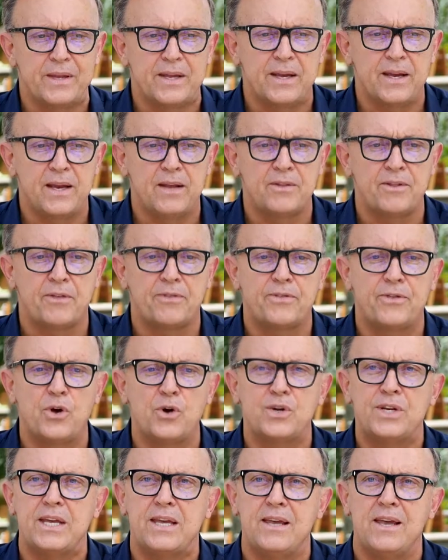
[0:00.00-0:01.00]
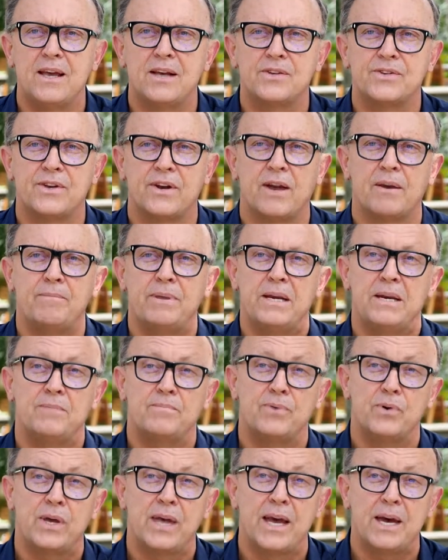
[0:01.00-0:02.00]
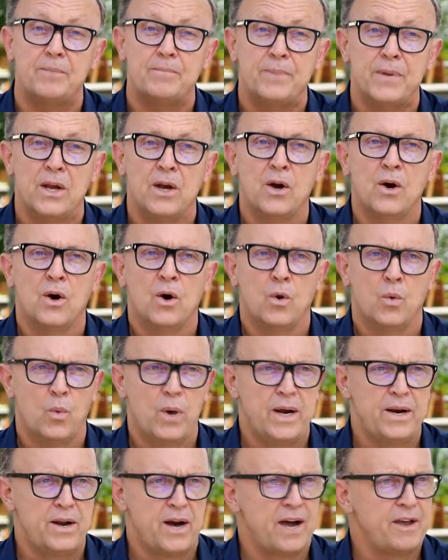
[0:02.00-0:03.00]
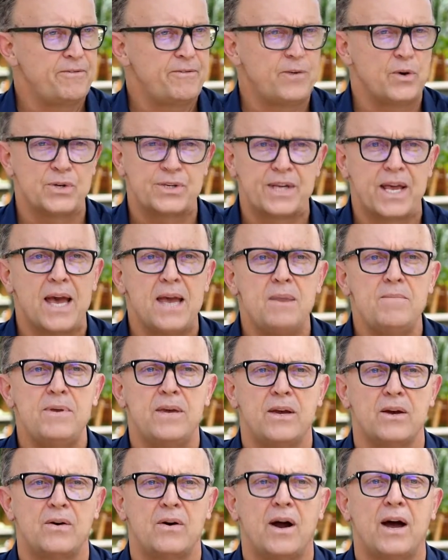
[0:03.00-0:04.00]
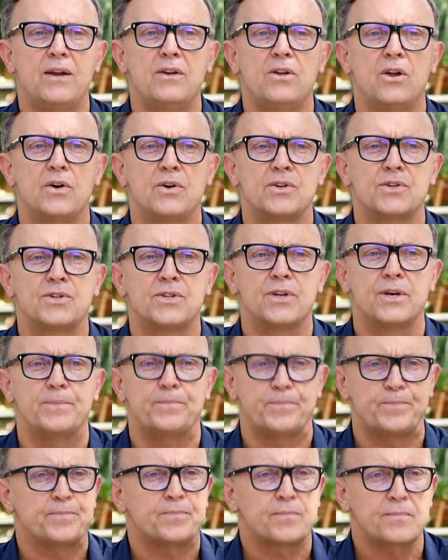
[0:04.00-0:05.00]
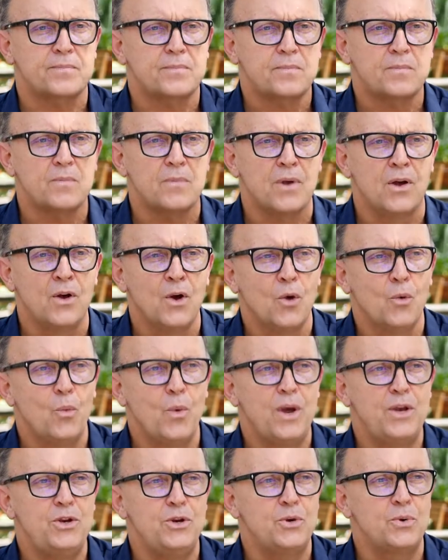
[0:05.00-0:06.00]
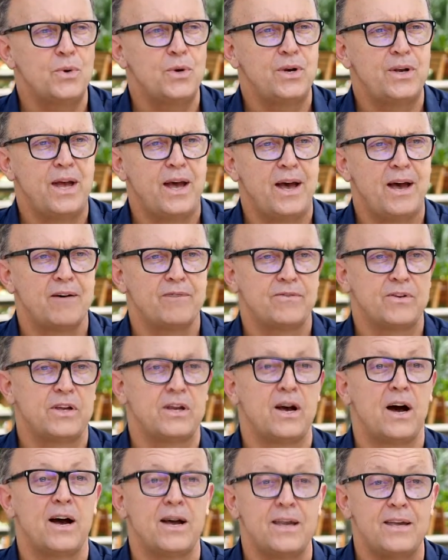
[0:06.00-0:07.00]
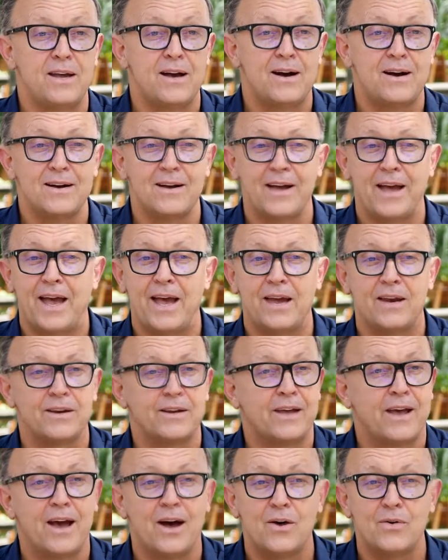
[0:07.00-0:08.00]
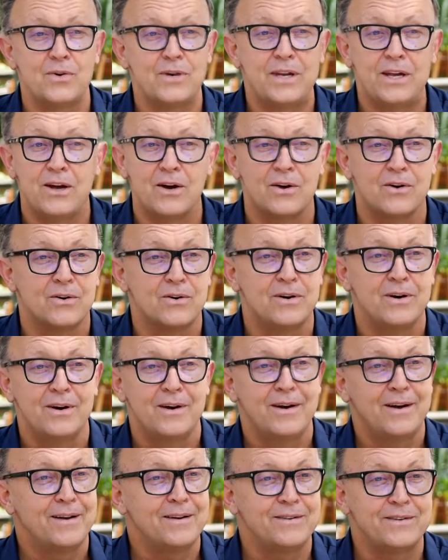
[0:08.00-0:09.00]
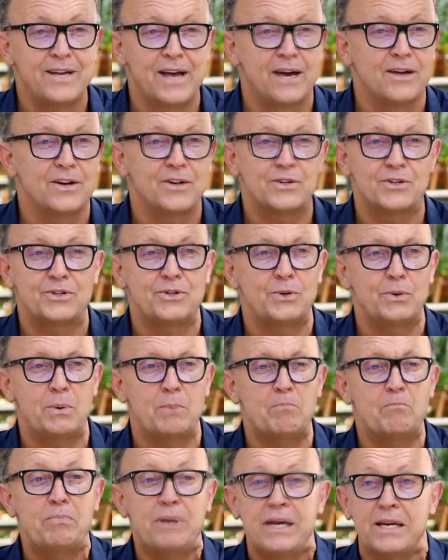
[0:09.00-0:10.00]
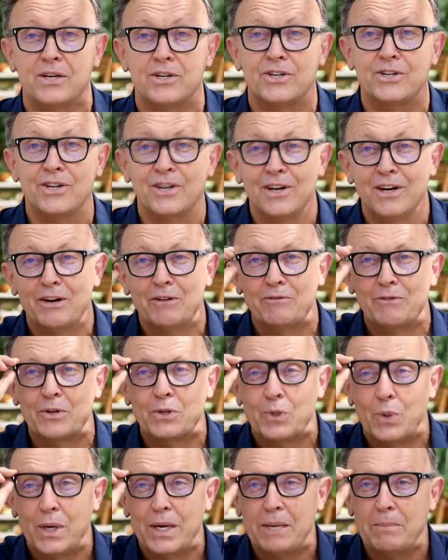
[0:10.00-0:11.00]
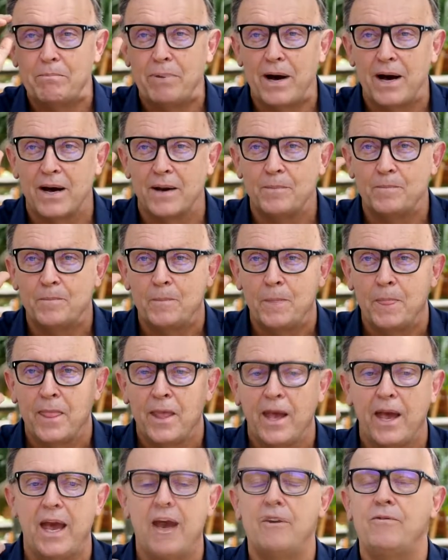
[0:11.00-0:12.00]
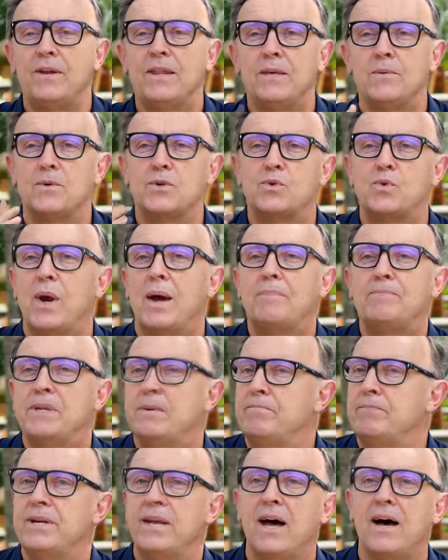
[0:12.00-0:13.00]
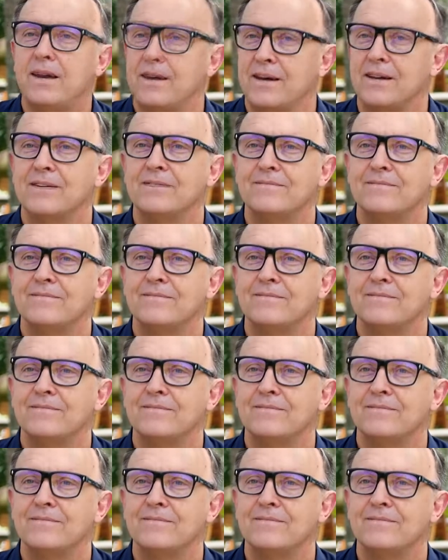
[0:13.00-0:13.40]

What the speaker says: In the 30 years that I've been in Phuket, when I first came here, I noticed that when you would have Gai Young and Khao Neo down at Surum Beach for 20 baht, everything was wrapped in banana